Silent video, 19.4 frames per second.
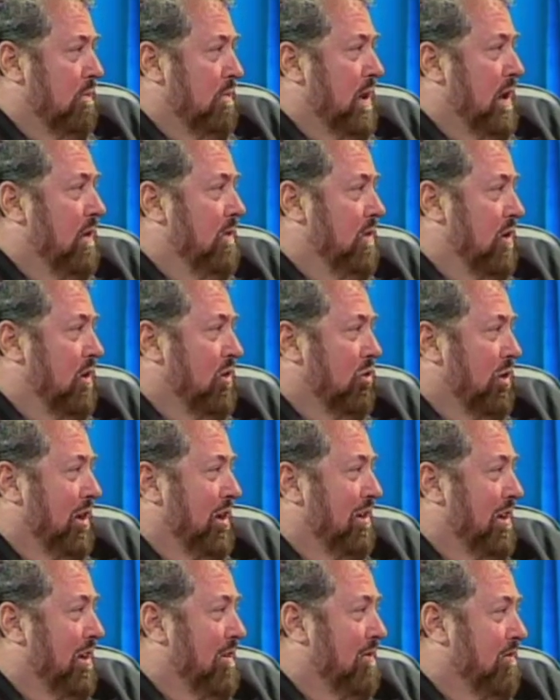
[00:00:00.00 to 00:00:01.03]
benefited
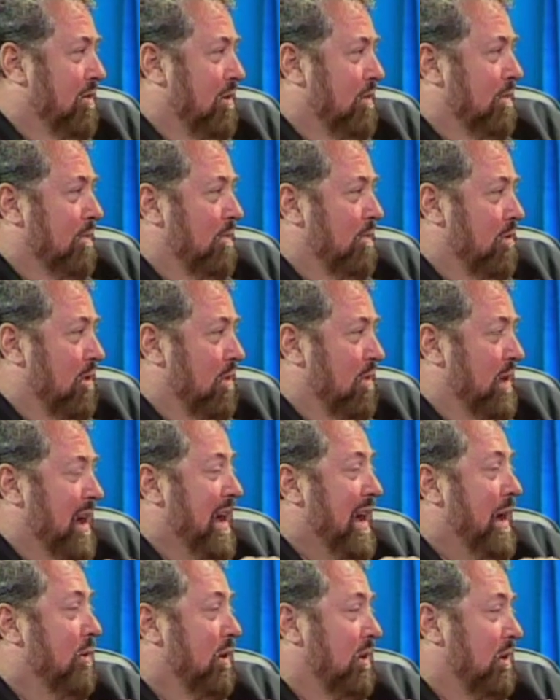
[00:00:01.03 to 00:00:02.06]
greatly from
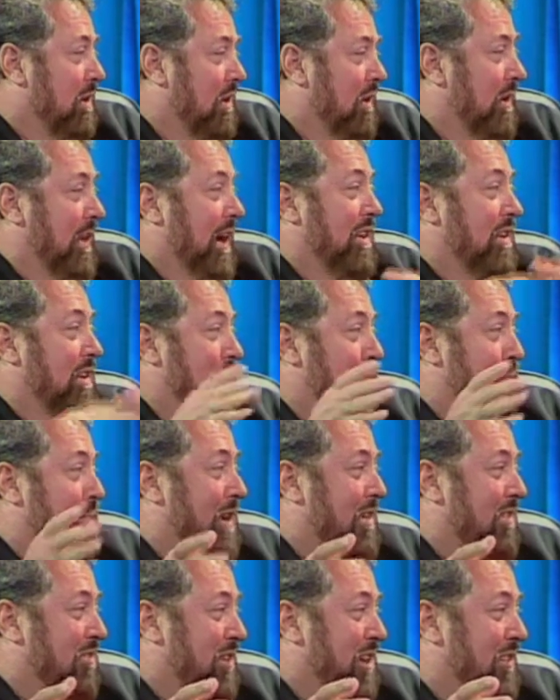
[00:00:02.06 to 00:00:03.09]
that little bit of
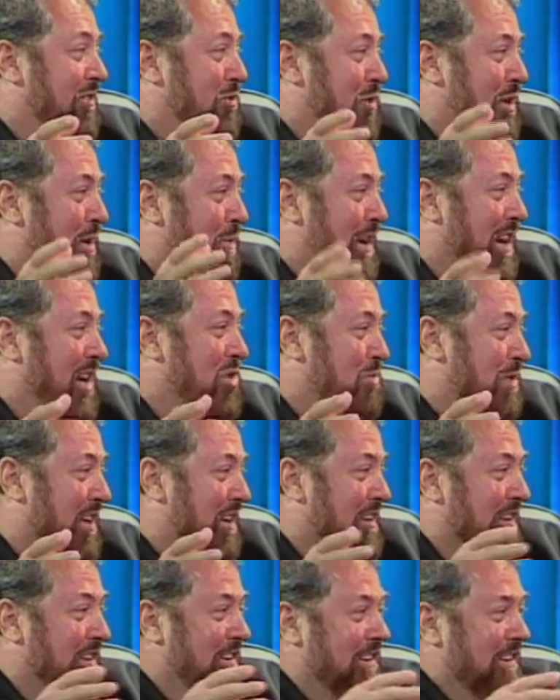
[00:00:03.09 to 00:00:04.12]
software,
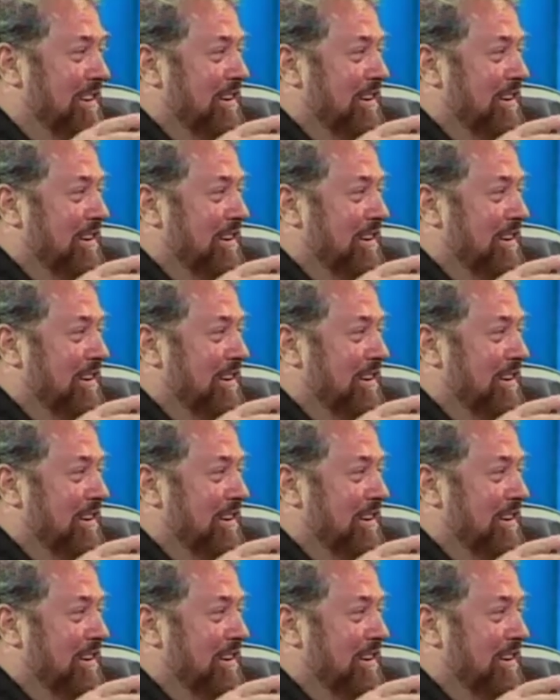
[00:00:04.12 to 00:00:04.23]
Pagemaker.